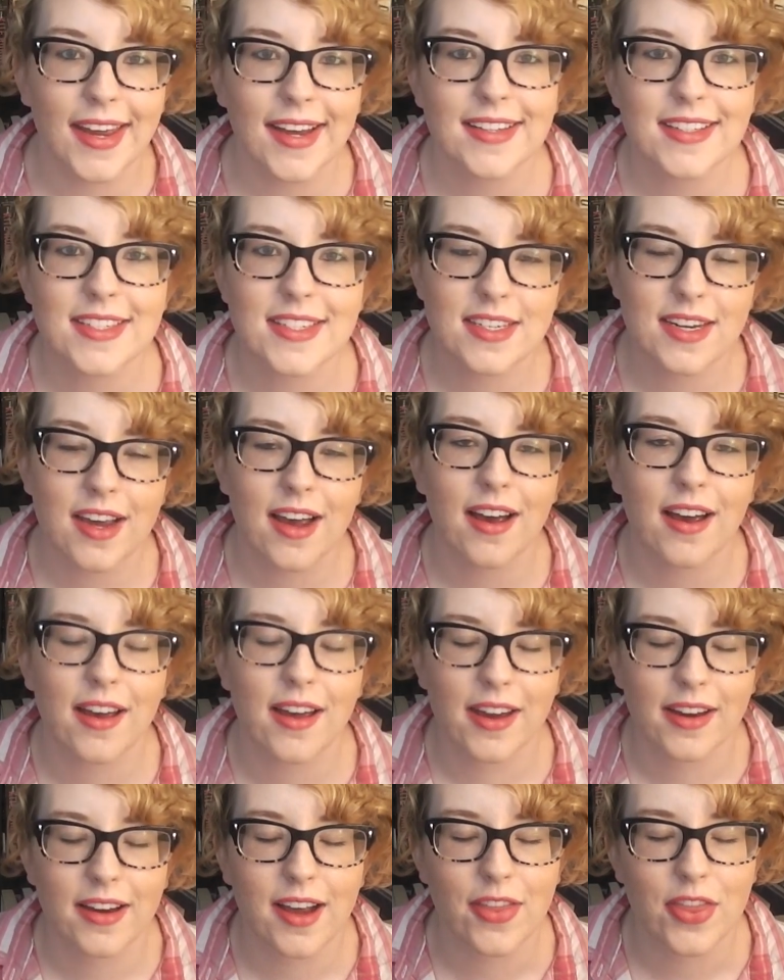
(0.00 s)
Next,
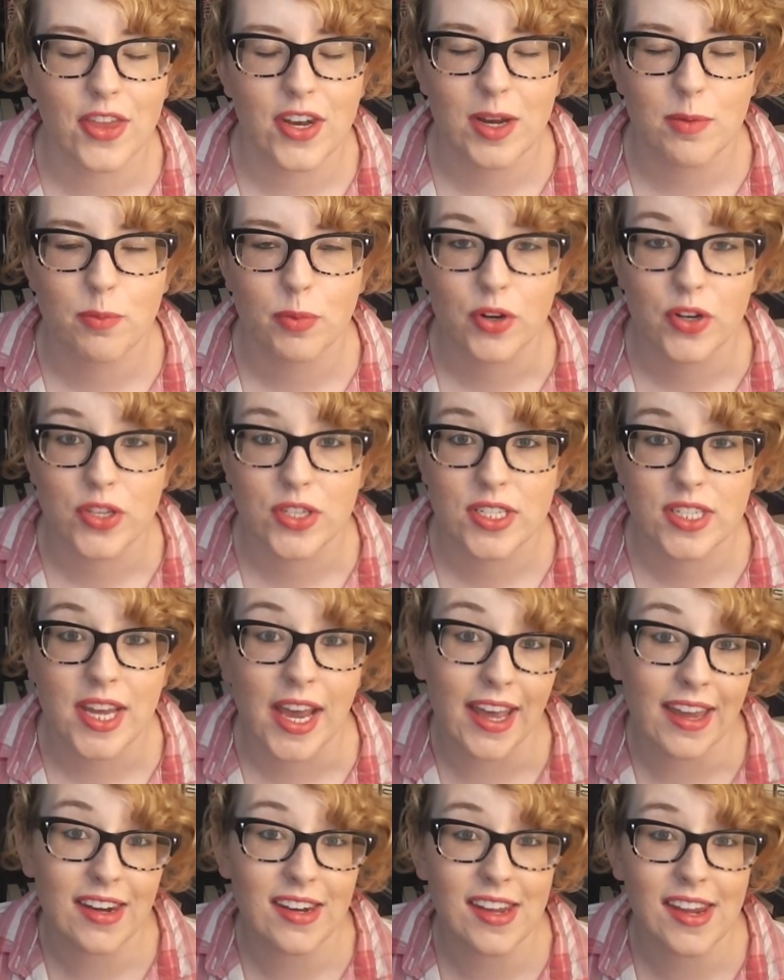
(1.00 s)
I got the numbers
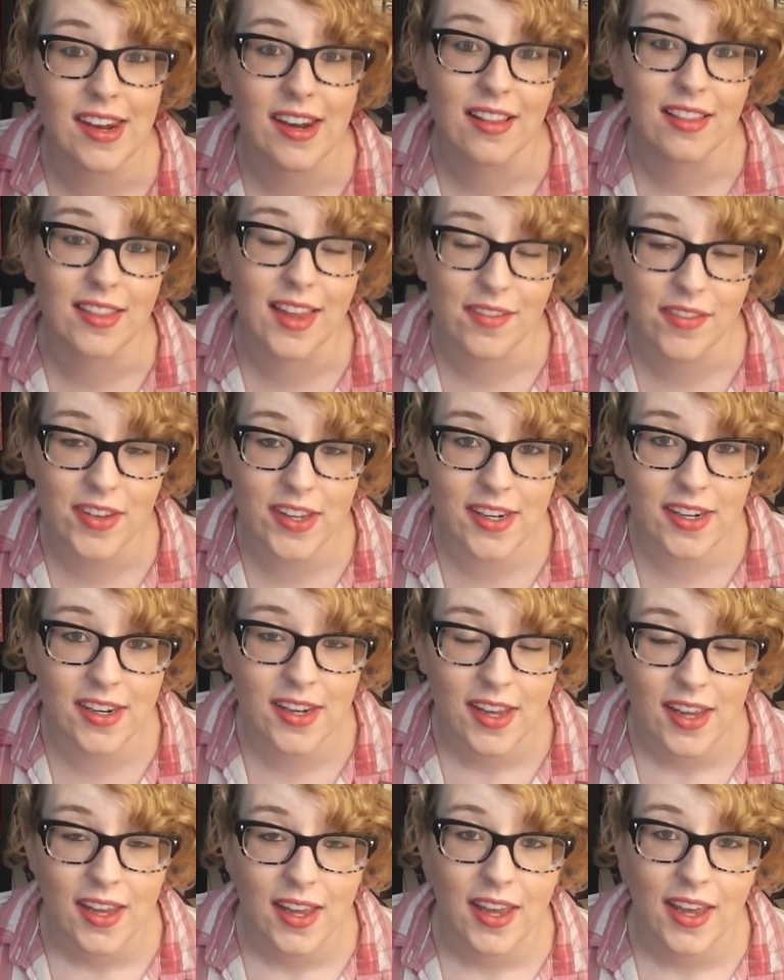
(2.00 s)
10 and 11,
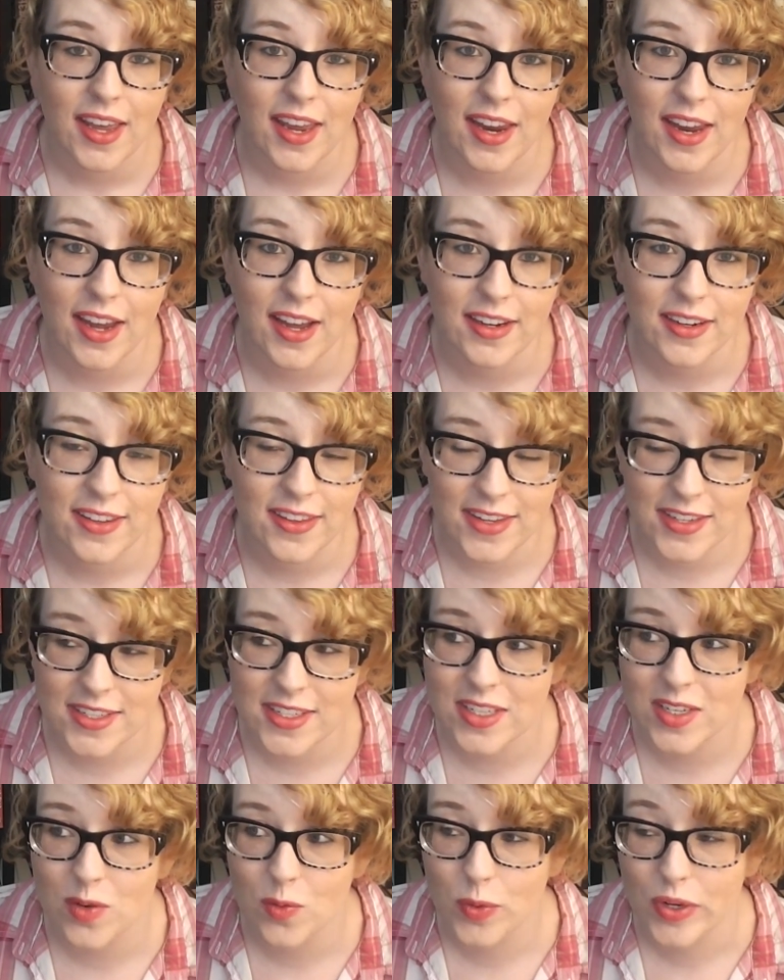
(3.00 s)
and this
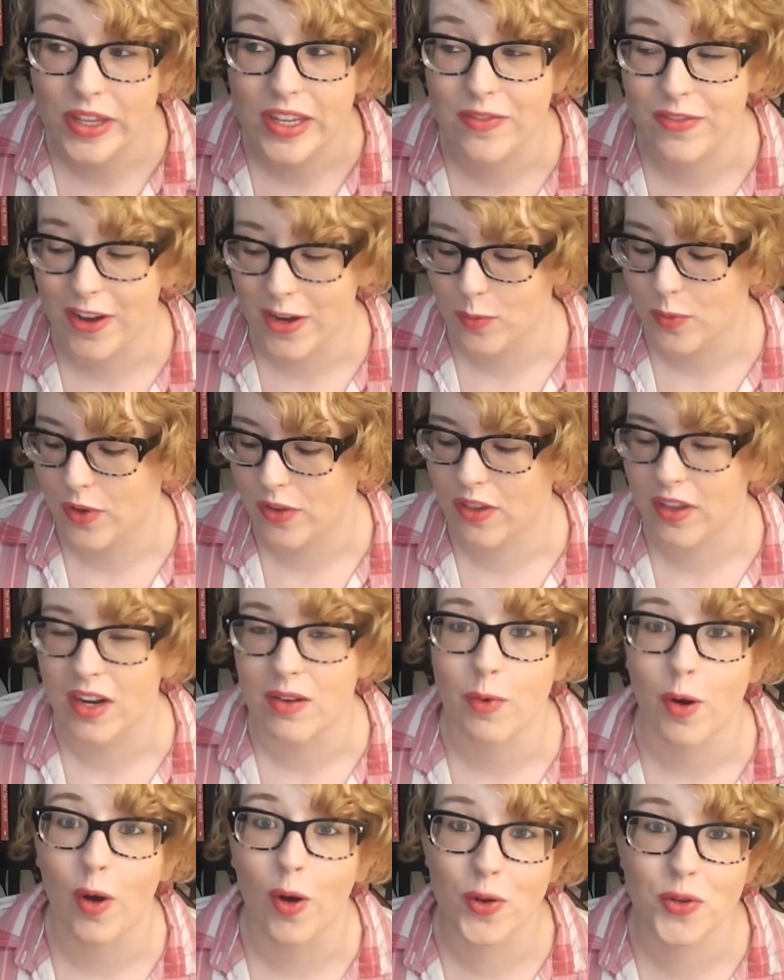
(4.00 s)
is a really fun one that
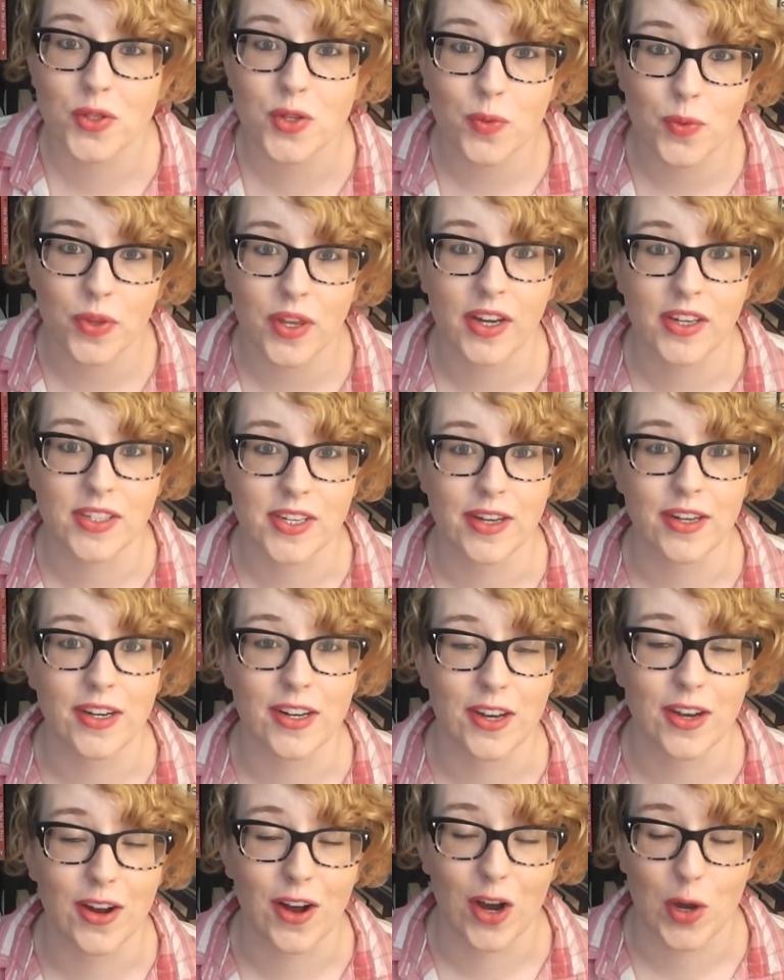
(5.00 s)
I'm also really excited
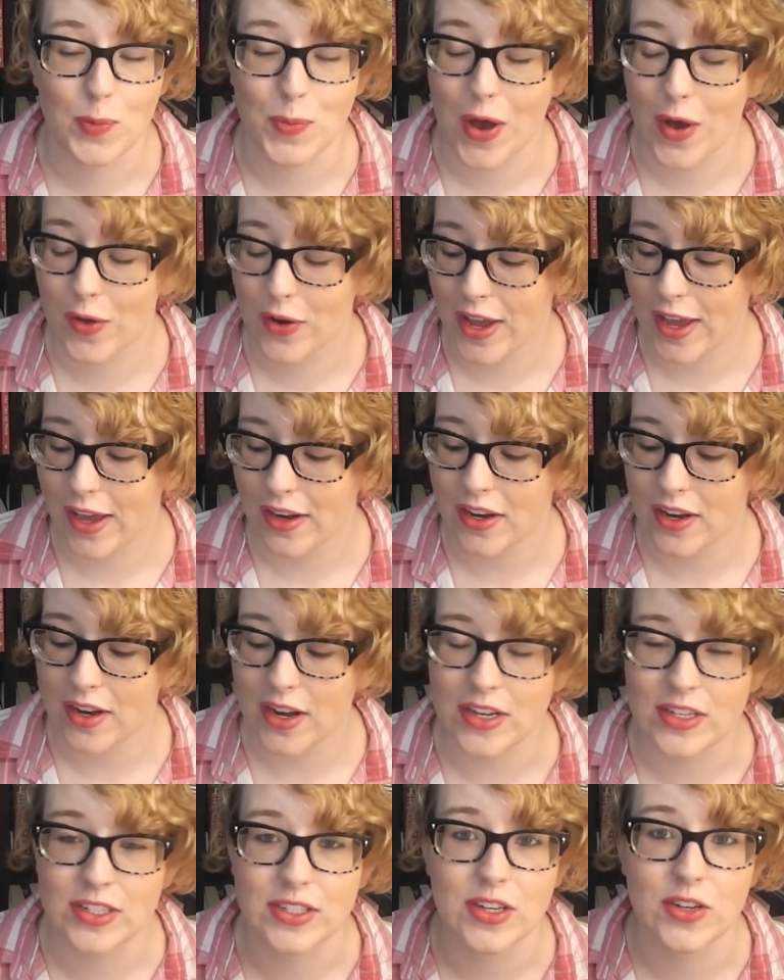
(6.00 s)
to talk about, and it
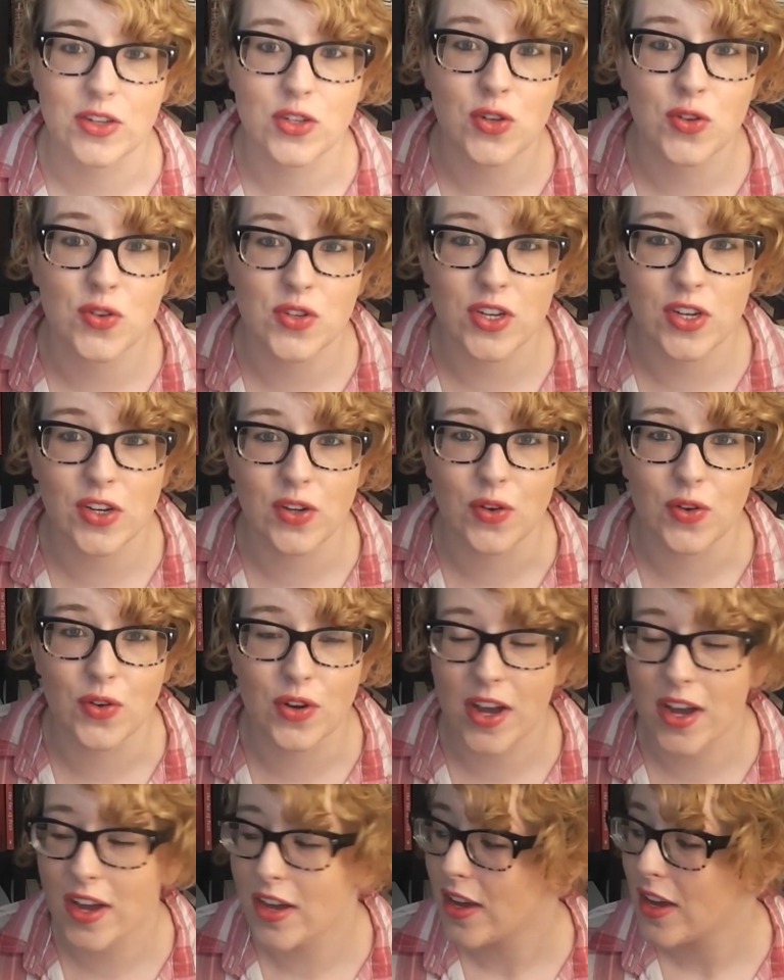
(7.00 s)
is the
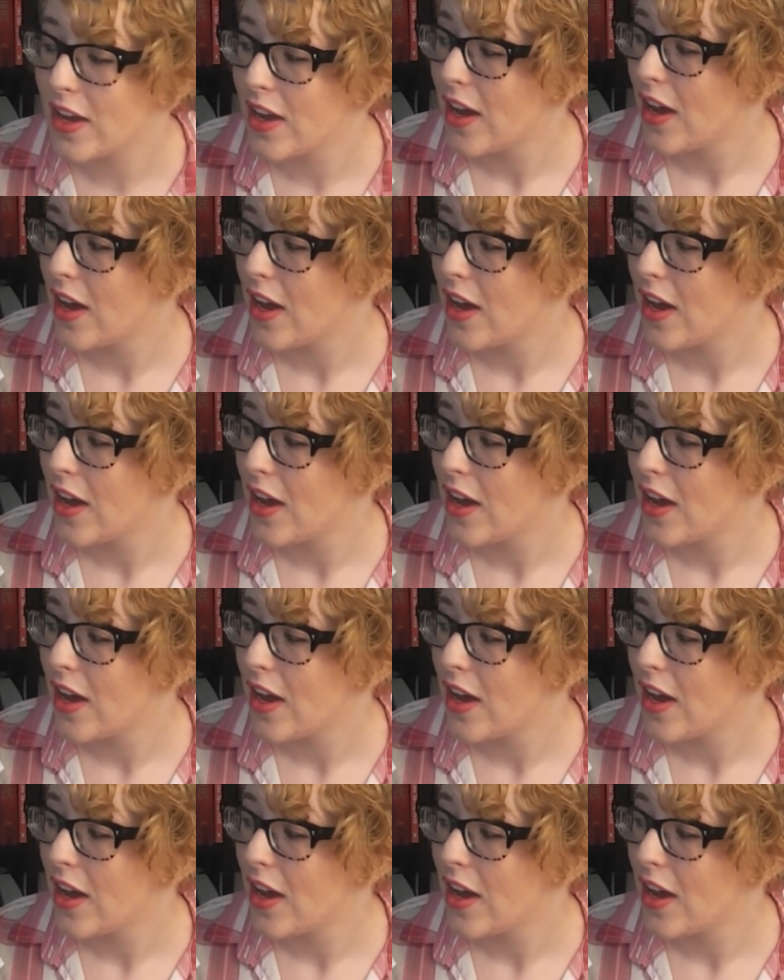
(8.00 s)
Chushingura,